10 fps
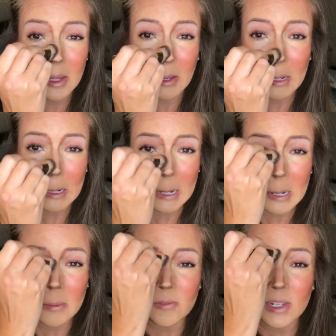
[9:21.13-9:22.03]
All right,
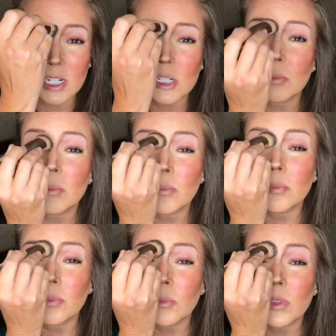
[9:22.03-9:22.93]
finish
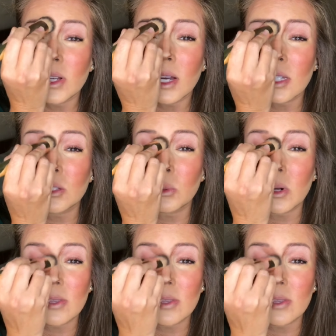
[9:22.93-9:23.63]
with the contour.